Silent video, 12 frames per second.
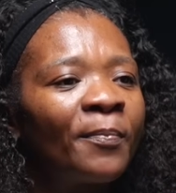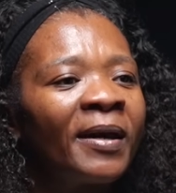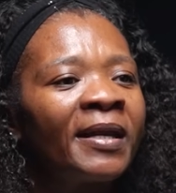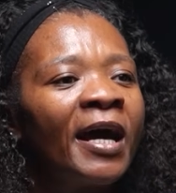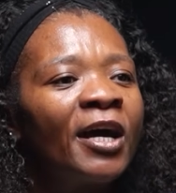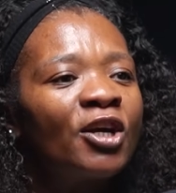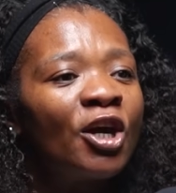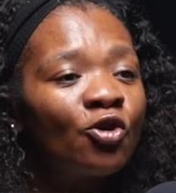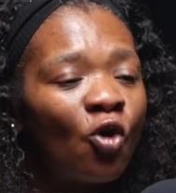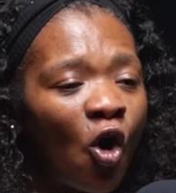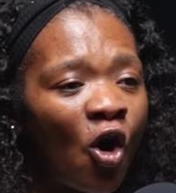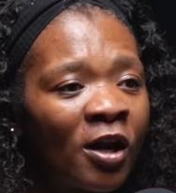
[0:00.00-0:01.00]
but
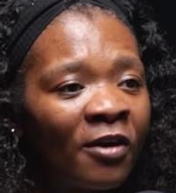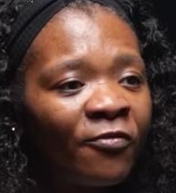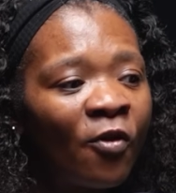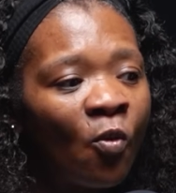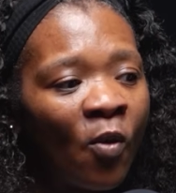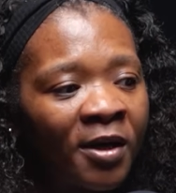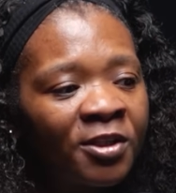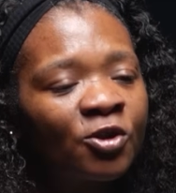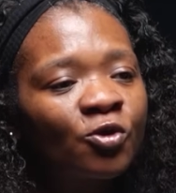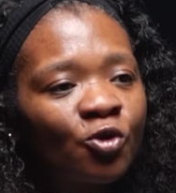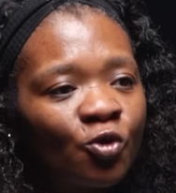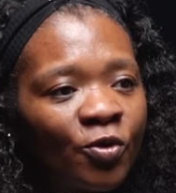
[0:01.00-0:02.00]
in order for one
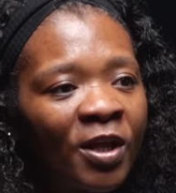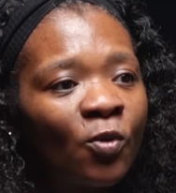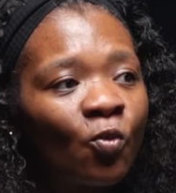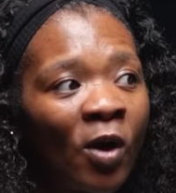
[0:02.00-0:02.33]
to do that,